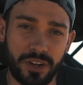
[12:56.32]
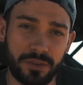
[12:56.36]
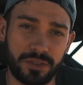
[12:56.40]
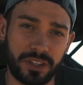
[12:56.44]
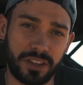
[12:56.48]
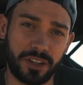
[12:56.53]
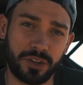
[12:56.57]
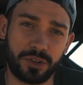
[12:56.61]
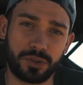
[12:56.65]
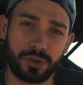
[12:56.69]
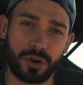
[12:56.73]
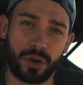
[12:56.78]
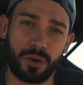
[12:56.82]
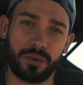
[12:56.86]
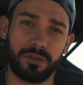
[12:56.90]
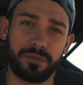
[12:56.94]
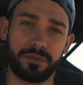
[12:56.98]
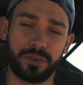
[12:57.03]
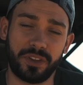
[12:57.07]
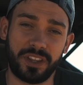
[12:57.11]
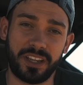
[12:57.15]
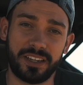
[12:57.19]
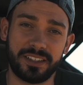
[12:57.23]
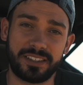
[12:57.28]
using the drone
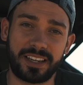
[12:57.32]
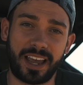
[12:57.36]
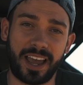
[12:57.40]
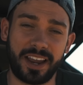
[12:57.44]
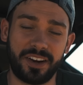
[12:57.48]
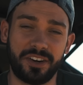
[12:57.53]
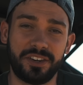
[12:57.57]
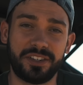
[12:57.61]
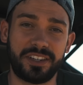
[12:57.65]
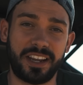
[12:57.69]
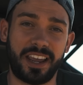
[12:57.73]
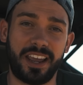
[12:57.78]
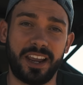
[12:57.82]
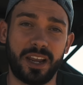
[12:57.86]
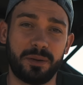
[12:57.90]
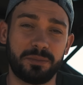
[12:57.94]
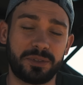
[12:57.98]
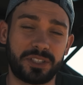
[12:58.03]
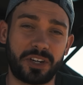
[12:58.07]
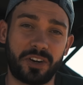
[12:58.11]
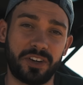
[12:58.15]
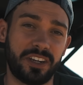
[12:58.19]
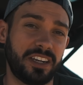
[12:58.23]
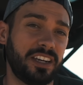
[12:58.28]
for the entire day, I'm
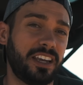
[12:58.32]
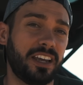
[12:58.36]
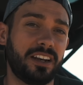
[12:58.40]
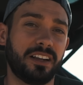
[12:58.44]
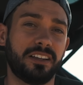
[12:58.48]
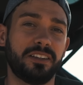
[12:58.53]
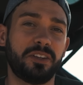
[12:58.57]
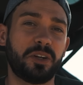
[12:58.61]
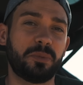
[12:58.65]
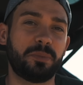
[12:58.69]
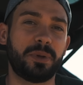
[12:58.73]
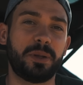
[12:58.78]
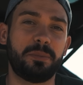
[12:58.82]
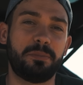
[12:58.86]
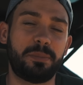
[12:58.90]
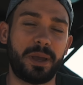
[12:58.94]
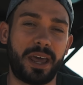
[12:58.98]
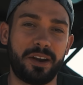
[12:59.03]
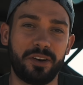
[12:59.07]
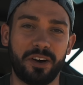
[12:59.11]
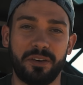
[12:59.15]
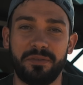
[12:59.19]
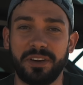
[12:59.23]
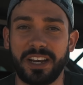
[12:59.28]
starting to get a little bit
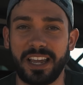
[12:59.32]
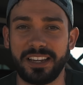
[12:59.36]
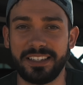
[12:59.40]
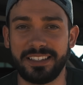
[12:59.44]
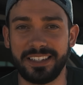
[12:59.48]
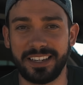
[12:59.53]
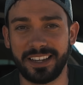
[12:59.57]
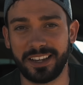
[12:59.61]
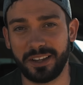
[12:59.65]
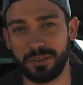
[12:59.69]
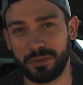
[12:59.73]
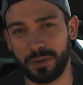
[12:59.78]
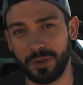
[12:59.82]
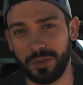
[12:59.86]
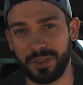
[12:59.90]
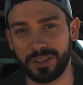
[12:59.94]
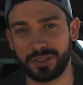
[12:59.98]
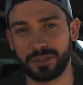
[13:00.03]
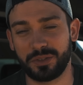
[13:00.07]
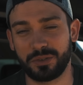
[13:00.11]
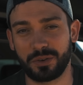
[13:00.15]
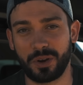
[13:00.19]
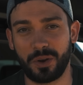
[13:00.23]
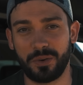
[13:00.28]
better of an idea of who
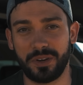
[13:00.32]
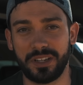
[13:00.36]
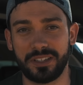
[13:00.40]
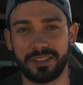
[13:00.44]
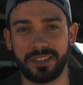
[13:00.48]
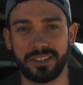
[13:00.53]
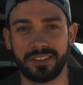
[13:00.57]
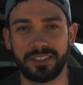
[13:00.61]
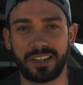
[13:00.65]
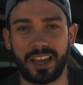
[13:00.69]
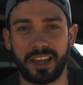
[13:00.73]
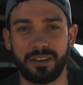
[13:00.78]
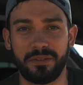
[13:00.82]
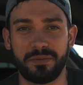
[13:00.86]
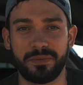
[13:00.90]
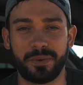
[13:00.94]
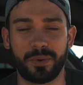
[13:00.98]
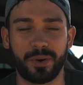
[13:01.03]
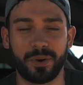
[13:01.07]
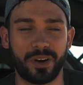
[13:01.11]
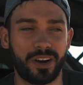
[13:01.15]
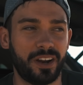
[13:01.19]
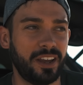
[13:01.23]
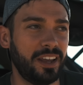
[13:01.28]
this drone is designed
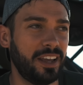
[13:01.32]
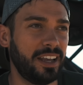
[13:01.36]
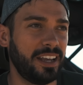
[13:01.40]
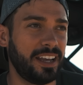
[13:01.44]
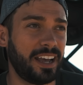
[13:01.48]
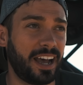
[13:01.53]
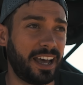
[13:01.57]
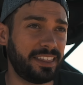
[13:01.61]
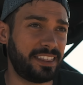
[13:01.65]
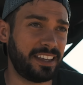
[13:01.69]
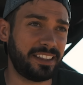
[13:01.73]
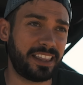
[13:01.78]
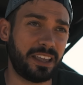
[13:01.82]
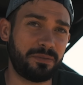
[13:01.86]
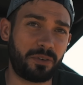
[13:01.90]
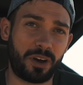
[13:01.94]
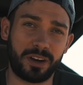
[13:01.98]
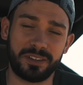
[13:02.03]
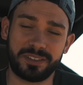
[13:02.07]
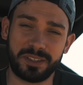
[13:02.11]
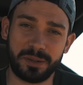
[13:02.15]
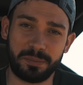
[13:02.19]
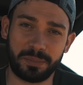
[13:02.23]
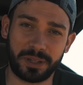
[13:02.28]
for. I think they've
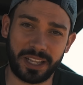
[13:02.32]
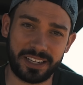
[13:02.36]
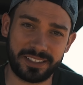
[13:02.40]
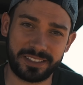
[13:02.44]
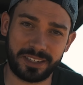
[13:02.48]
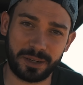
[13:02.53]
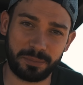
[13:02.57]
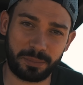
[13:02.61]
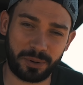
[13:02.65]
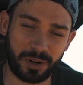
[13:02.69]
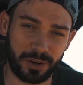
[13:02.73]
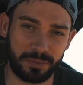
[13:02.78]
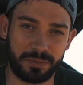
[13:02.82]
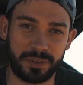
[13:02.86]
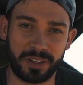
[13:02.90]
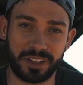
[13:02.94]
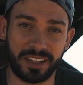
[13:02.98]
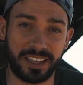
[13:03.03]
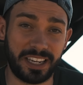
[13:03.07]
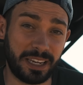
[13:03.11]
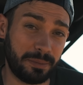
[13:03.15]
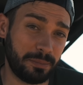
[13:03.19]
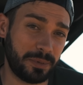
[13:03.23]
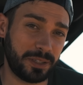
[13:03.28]
honestly placed it
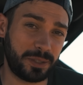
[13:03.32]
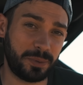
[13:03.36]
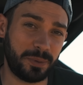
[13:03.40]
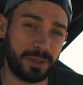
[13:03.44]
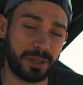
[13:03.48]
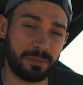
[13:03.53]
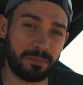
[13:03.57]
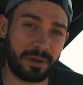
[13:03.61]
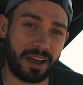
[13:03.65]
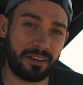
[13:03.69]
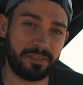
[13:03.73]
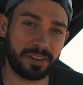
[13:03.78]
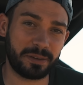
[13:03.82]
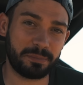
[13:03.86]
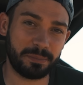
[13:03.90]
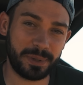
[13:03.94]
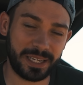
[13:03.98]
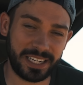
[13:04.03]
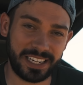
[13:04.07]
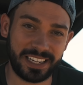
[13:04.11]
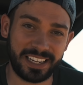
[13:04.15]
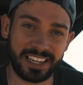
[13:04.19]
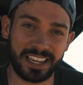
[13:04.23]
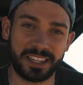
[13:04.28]
perfectly in between the Mavic
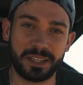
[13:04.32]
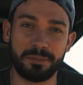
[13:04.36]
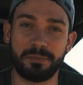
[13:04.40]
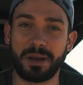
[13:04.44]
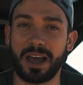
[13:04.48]
Mini and the